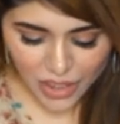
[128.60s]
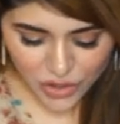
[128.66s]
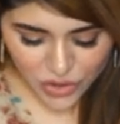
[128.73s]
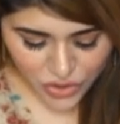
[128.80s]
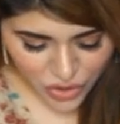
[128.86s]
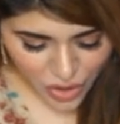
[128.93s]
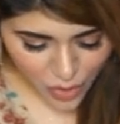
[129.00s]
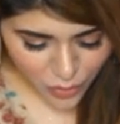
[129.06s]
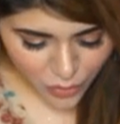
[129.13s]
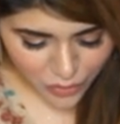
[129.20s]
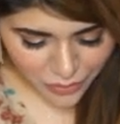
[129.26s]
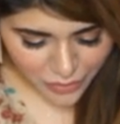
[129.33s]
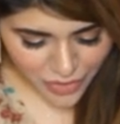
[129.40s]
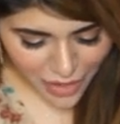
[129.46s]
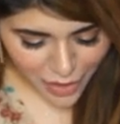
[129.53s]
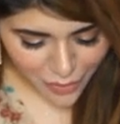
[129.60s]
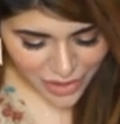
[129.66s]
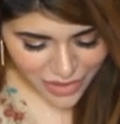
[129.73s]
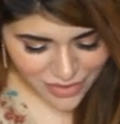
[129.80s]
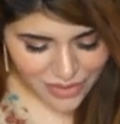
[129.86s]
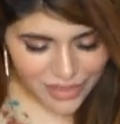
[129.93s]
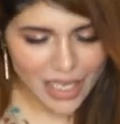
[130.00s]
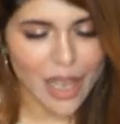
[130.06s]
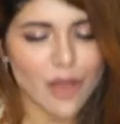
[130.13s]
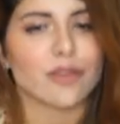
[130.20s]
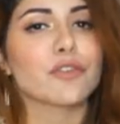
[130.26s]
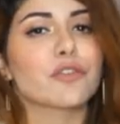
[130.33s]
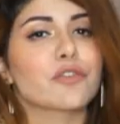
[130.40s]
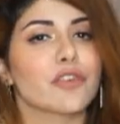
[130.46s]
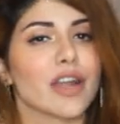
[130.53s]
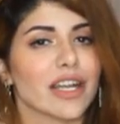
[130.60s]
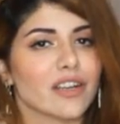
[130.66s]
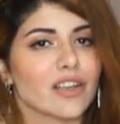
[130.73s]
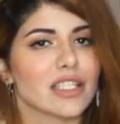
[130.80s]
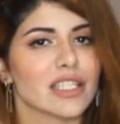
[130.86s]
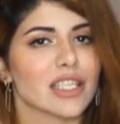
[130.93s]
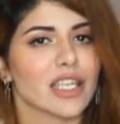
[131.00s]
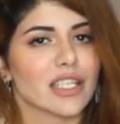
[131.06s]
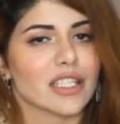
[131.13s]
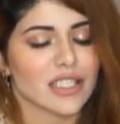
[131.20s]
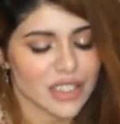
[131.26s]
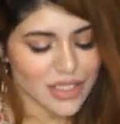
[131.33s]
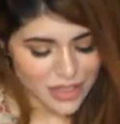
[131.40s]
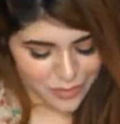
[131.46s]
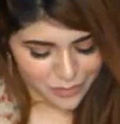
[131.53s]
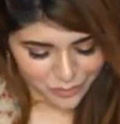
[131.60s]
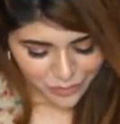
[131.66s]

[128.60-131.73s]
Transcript: So now let's see how the fragrance is.